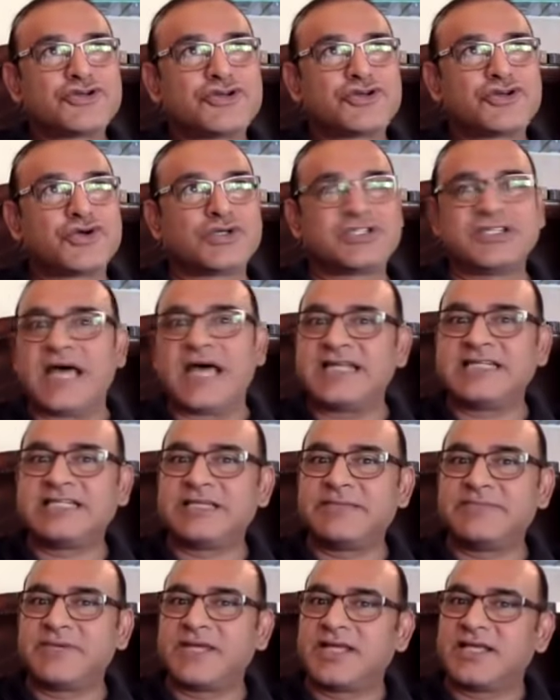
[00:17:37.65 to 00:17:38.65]
good
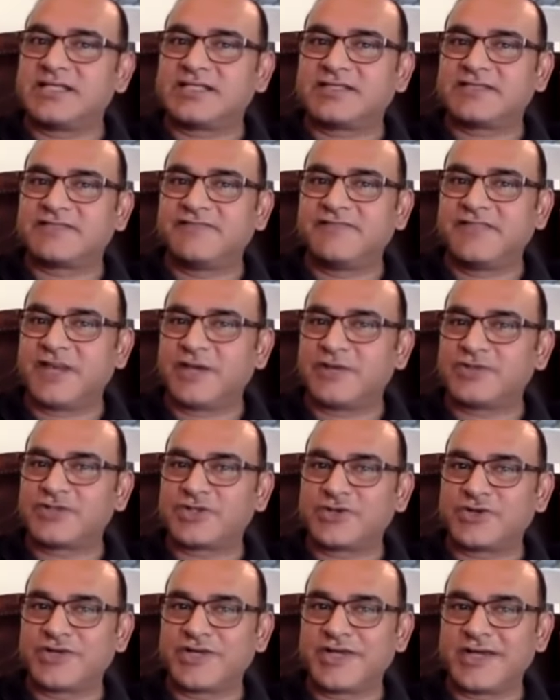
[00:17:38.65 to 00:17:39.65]
90 minutes without
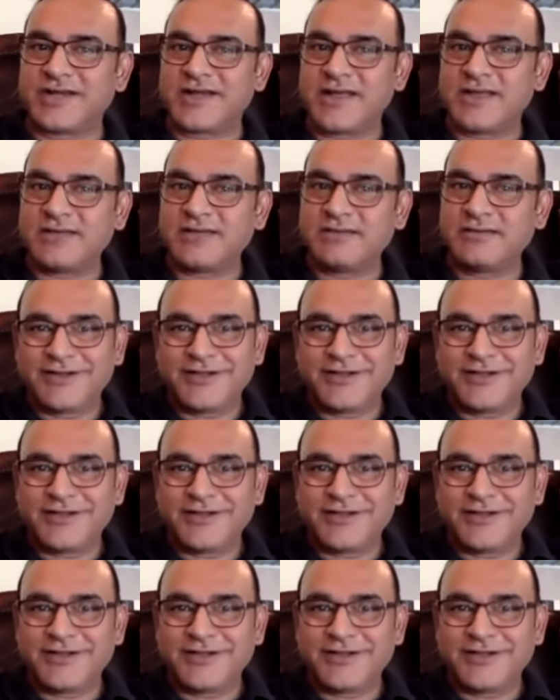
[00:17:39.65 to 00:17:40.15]
scoring a run.